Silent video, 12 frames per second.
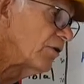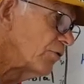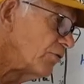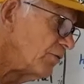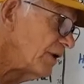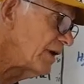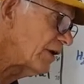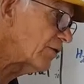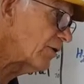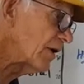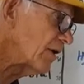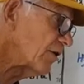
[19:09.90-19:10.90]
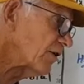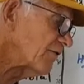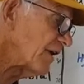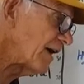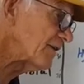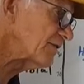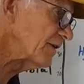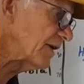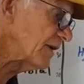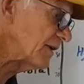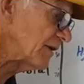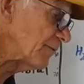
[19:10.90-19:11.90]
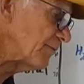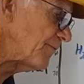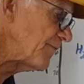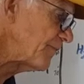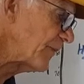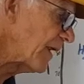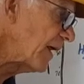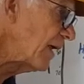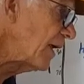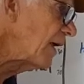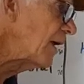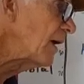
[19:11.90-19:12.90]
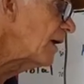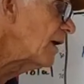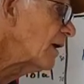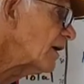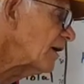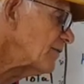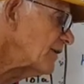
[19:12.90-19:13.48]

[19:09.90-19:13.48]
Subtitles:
really quite a lot of arsenic in them. A couple